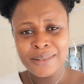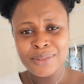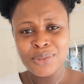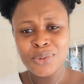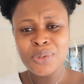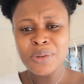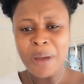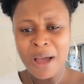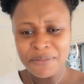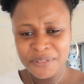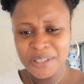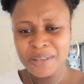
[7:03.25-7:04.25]
So
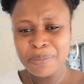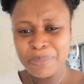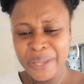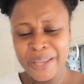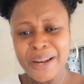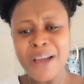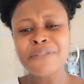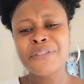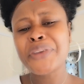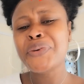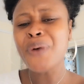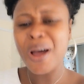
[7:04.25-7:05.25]
after the pain,
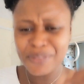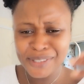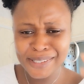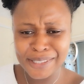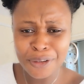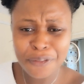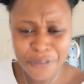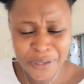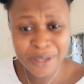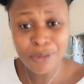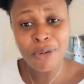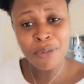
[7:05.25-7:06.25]
after you have
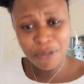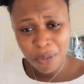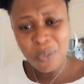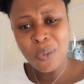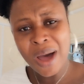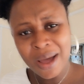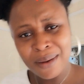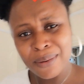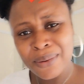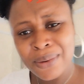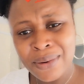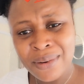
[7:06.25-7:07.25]
suffered a
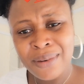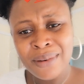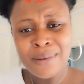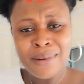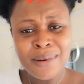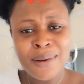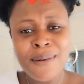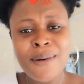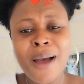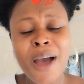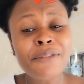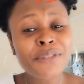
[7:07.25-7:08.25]
while,
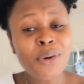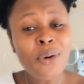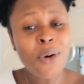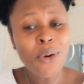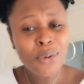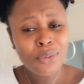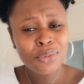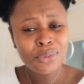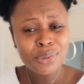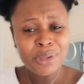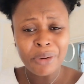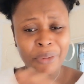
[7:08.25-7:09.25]
after
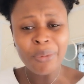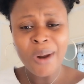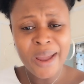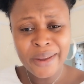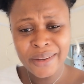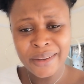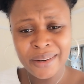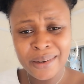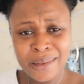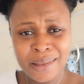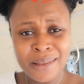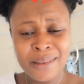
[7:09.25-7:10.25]
all the crying,
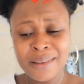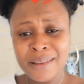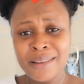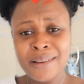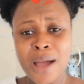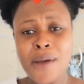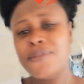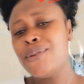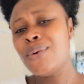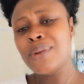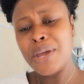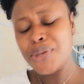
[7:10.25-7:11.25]

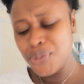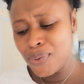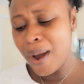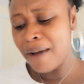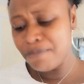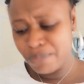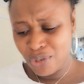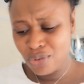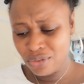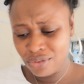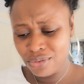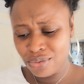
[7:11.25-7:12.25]
after all that you have
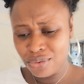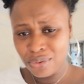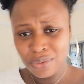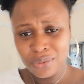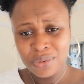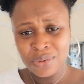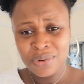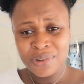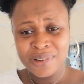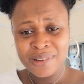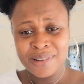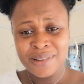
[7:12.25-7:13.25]
been through,
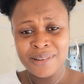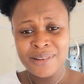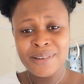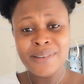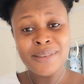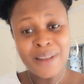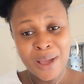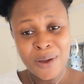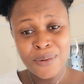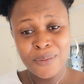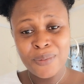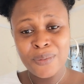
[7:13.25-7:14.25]

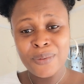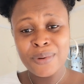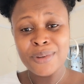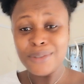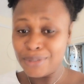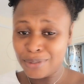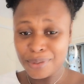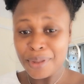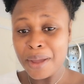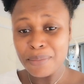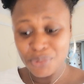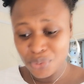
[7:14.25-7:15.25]
now is your
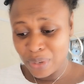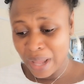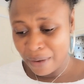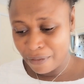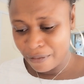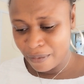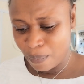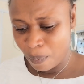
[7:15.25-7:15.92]
time to laugh.